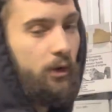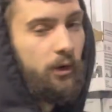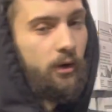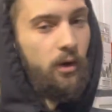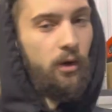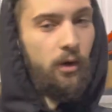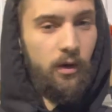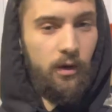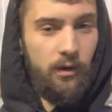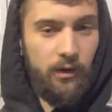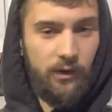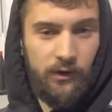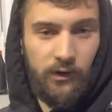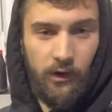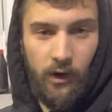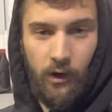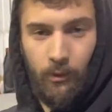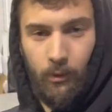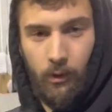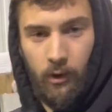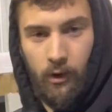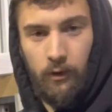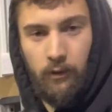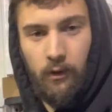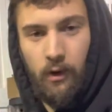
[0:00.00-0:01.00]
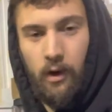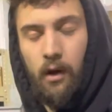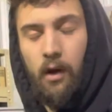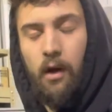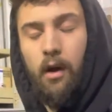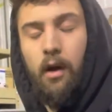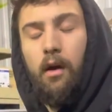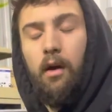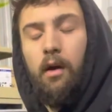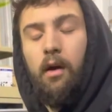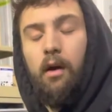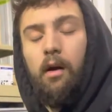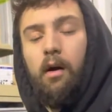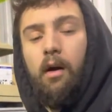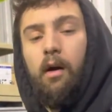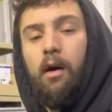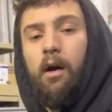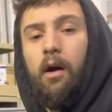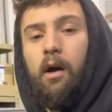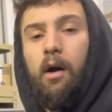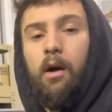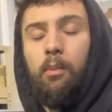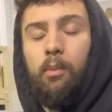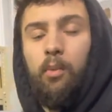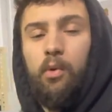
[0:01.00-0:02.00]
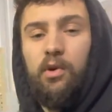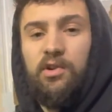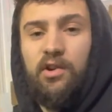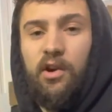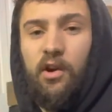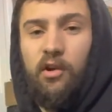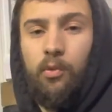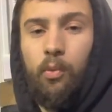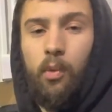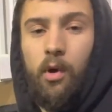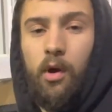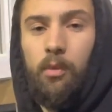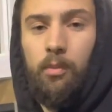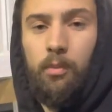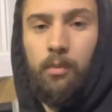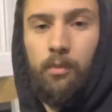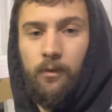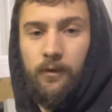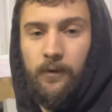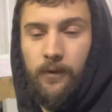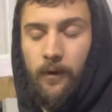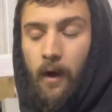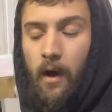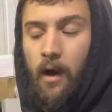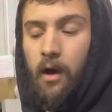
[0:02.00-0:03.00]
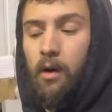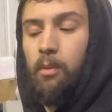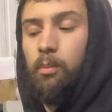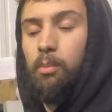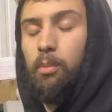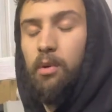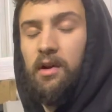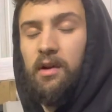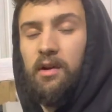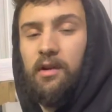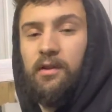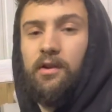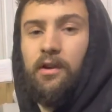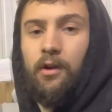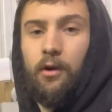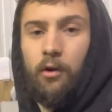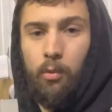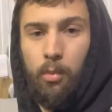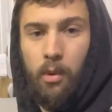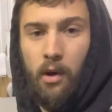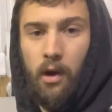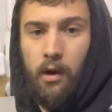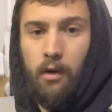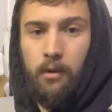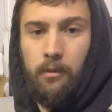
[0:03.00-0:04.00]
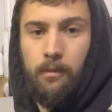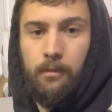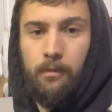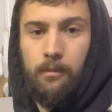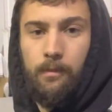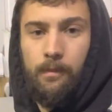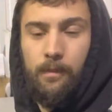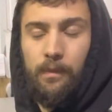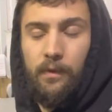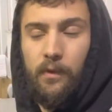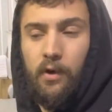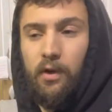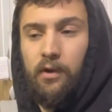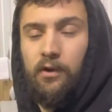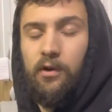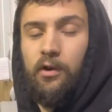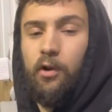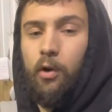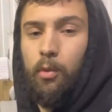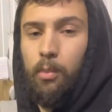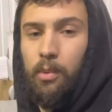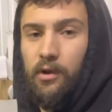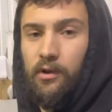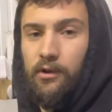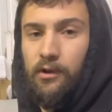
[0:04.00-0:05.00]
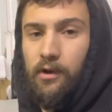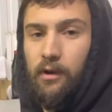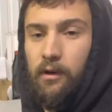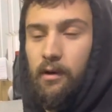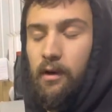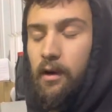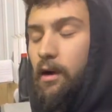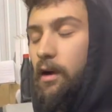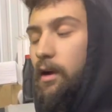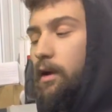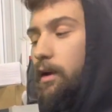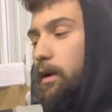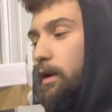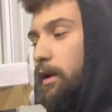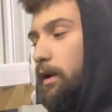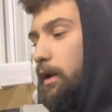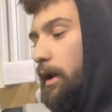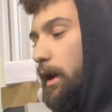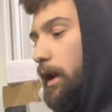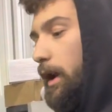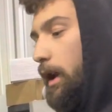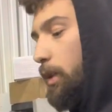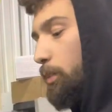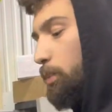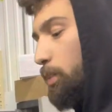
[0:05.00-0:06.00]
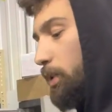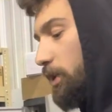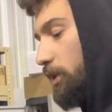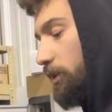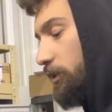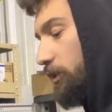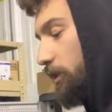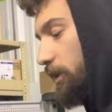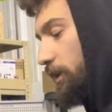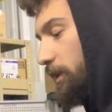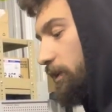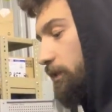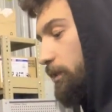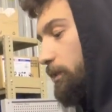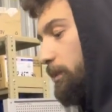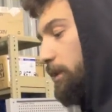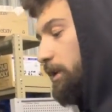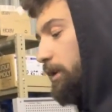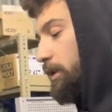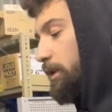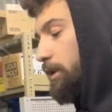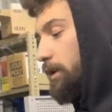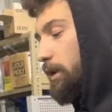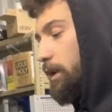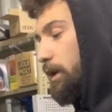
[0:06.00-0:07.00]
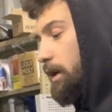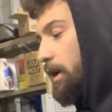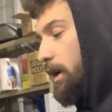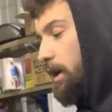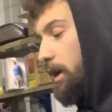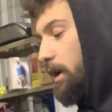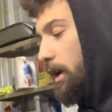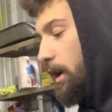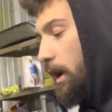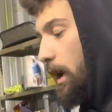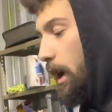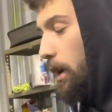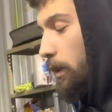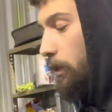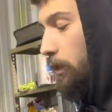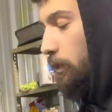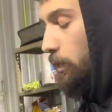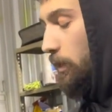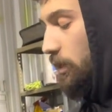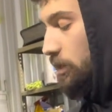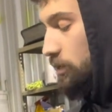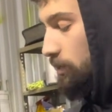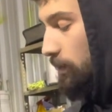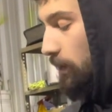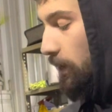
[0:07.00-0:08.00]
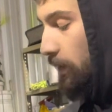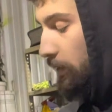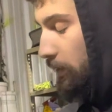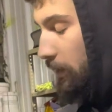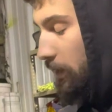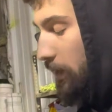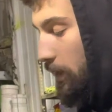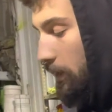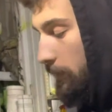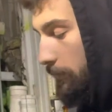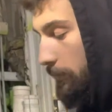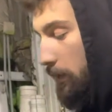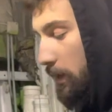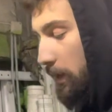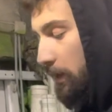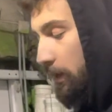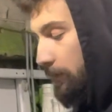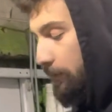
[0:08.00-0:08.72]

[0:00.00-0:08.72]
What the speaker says: car on this side, whatever, which has one fat, big single pot, or a single piston. And personally, to me, I would much rather have a